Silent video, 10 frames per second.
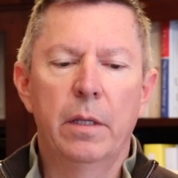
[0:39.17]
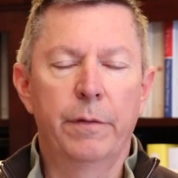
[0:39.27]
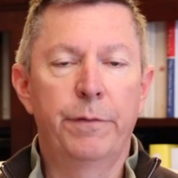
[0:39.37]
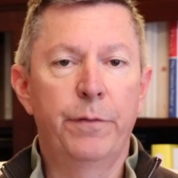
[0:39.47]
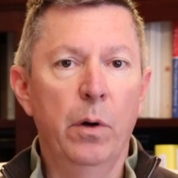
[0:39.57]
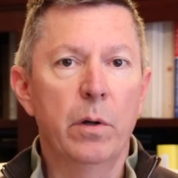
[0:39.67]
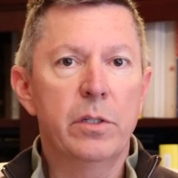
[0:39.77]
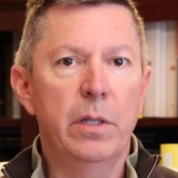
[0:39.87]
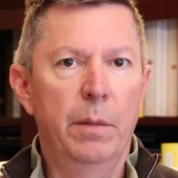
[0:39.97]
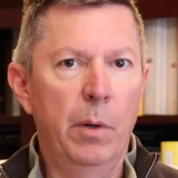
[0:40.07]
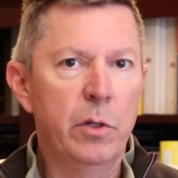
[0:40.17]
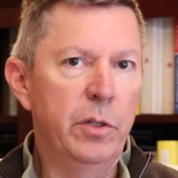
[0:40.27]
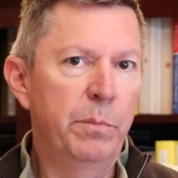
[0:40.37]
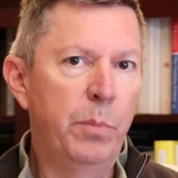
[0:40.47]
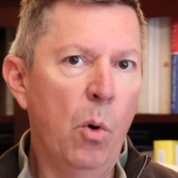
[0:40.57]
The first and most
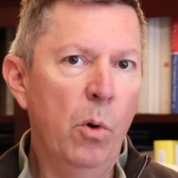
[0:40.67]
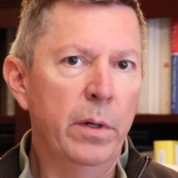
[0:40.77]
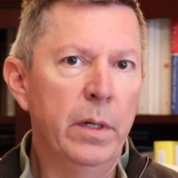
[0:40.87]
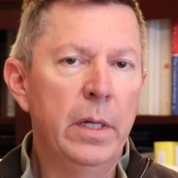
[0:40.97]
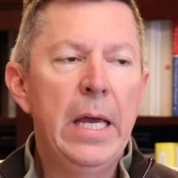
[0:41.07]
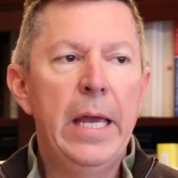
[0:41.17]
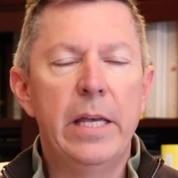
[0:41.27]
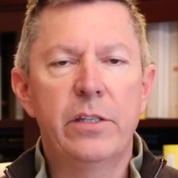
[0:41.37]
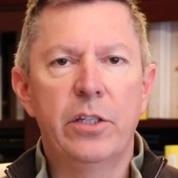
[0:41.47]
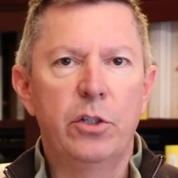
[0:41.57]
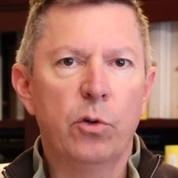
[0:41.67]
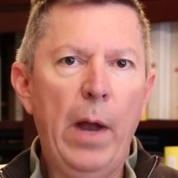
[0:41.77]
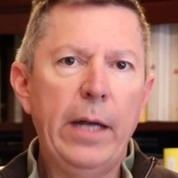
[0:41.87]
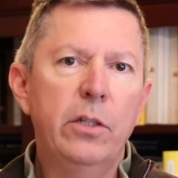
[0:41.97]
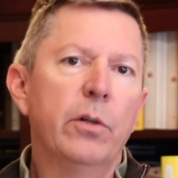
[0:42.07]
important is to
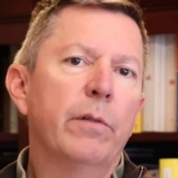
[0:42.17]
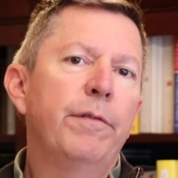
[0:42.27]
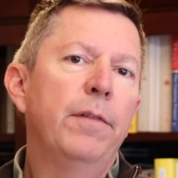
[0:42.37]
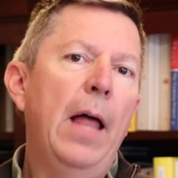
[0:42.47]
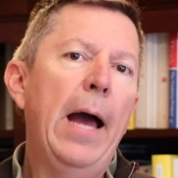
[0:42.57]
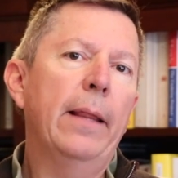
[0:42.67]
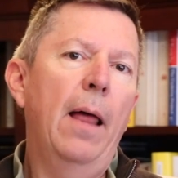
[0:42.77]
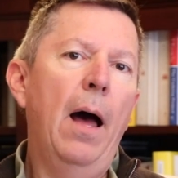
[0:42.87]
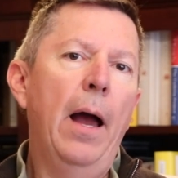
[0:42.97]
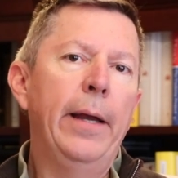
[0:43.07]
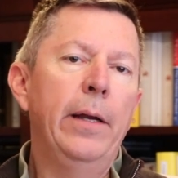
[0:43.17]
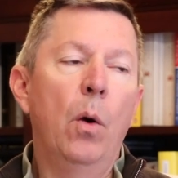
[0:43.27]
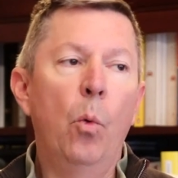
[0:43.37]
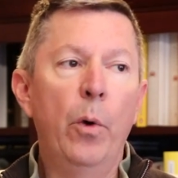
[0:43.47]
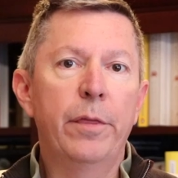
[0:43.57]
direct your fly line
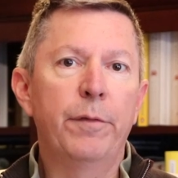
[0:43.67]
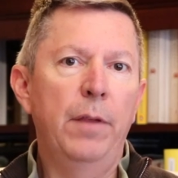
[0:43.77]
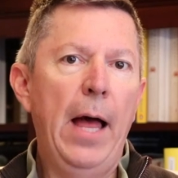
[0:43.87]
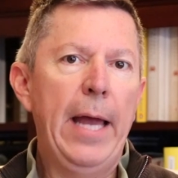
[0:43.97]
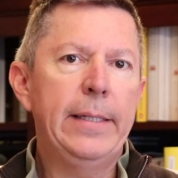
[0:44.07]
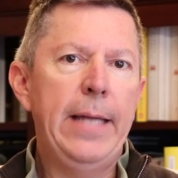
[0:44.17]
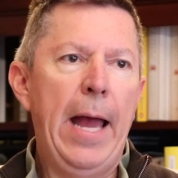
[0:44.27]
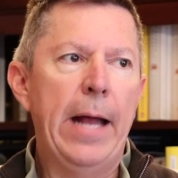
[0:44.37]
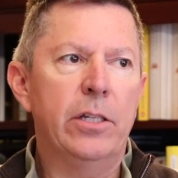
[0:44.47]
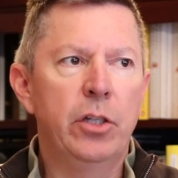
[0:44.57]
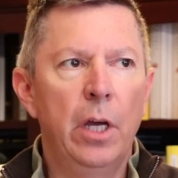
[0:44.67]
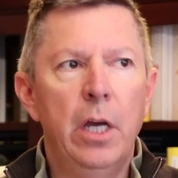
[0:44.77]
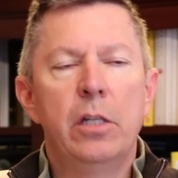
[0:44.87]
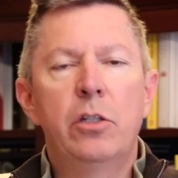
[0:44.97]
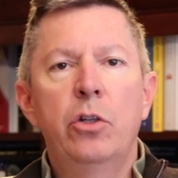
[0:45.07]
with the fly attached
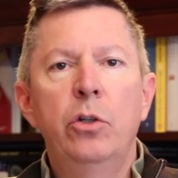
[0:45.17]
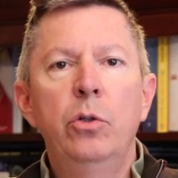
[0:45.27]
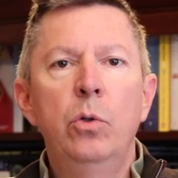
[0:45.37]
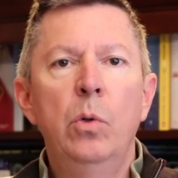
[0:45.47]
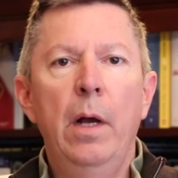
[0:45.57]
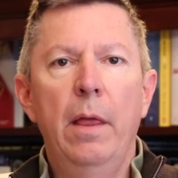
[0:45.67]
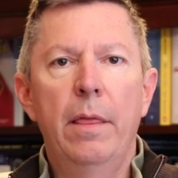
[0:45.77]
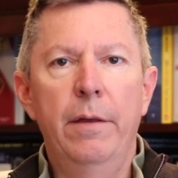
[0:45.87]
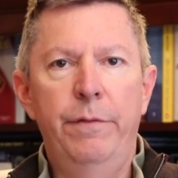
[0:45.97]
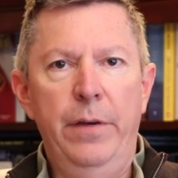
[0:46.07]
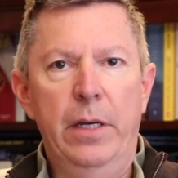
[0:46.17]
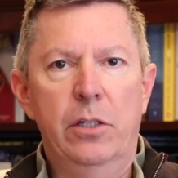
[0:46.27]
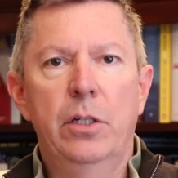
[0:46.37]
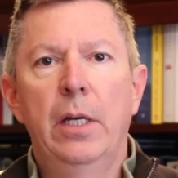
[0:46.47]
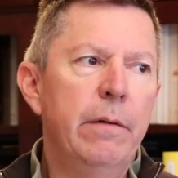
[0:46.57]
to the
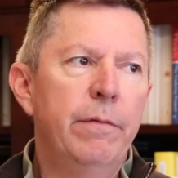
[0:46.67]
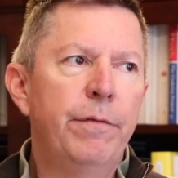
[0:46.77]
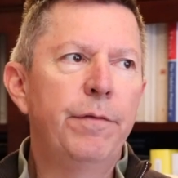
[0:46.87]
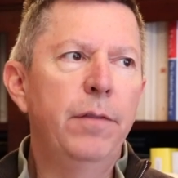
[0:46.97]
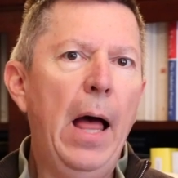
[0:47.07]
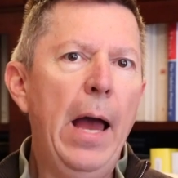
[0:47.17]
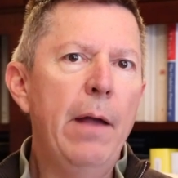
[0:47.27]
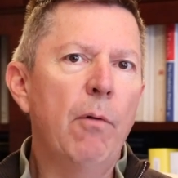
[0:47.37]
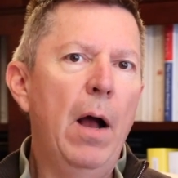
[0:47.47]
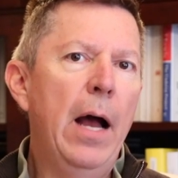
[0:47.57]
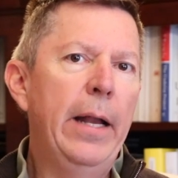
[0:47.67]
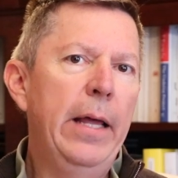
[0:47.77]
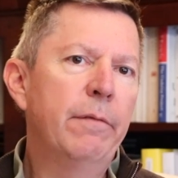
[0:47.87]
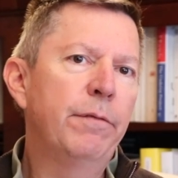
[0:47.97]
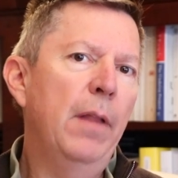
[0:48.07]
fish. Fly rod
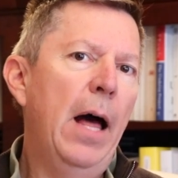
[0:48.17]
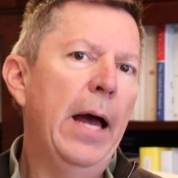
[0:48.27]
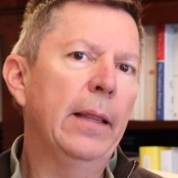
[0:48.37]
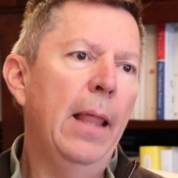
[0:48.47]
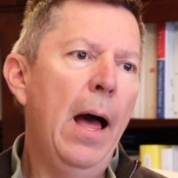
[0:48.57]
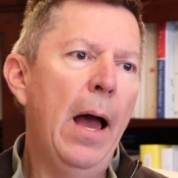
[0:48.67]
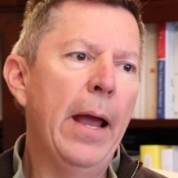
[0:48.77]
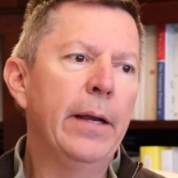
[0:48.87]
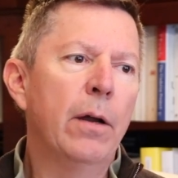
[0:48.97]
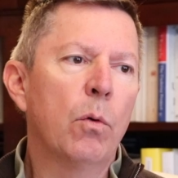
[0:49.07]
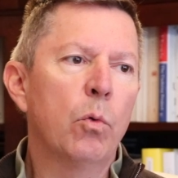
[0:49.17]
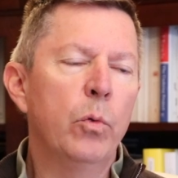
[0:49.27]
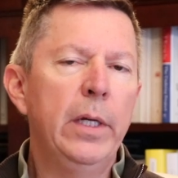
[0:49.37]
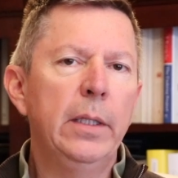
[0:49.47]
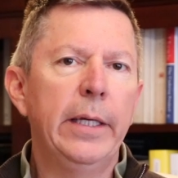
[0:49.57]
and fly line
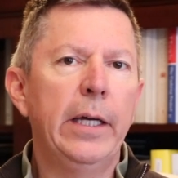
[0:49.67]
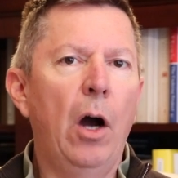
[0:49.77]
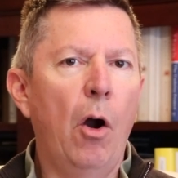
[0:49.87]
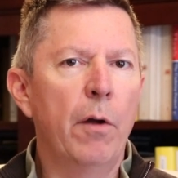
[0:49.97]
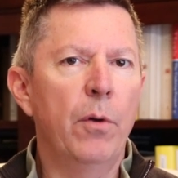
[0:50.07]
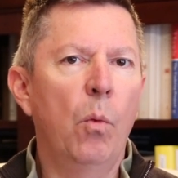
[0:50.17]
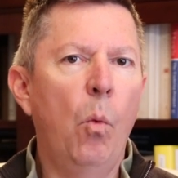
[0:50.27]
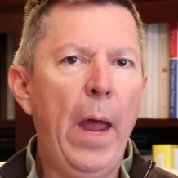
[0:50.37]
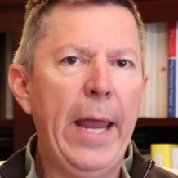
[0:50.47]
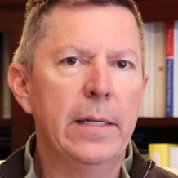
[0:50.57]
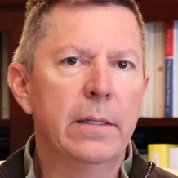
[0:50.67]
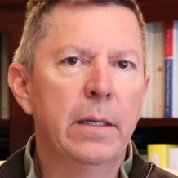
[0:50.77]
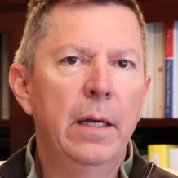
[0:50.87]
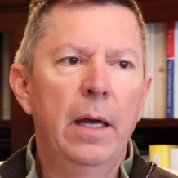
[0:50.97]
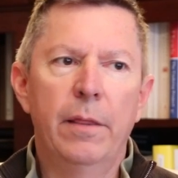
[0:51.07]
really are the weight.
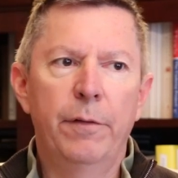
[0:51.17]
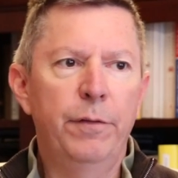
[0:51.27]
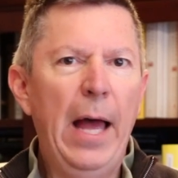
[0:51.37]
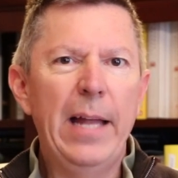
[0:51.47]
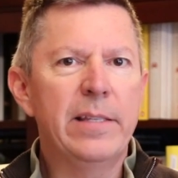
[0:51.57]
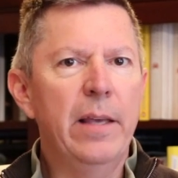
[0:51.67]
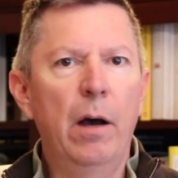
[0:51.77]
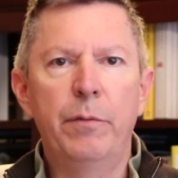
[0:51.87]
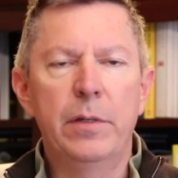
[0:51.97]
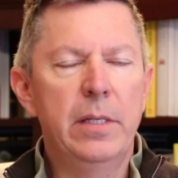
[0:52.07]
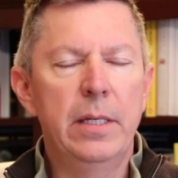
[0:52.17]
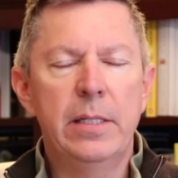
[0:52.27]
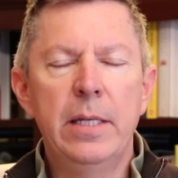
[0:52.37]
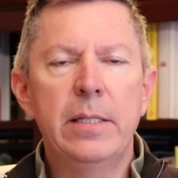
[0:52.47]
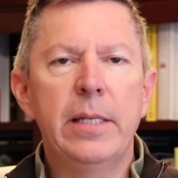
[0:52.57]
The fly itself
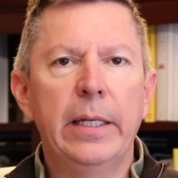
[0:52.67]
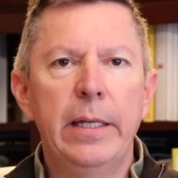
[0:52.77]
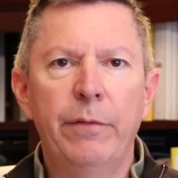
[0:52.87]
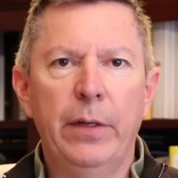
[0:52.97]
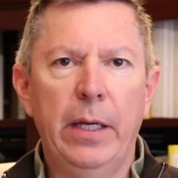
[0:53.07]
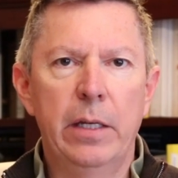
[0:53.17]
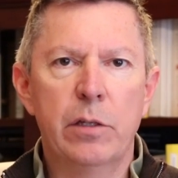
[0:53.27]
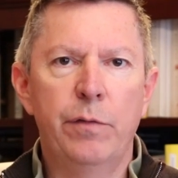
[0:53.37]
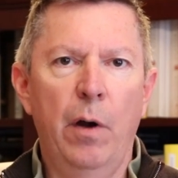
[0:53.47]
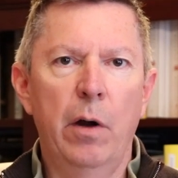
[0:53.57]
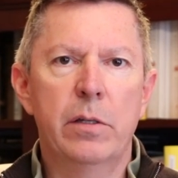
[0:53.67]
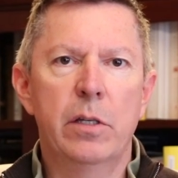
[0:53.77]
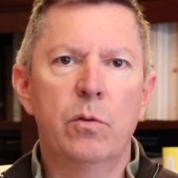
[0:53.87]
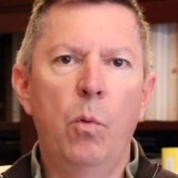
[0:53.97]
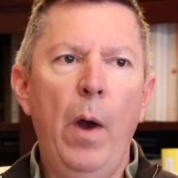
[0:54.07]
is insignificant as far as
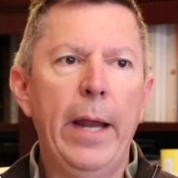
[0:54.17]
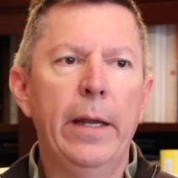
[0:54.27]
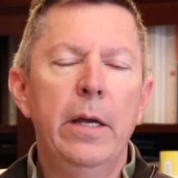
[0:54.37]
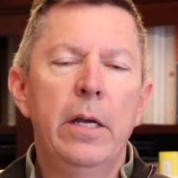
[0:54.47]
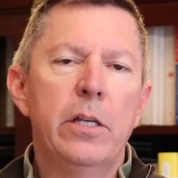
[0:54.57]
its weight.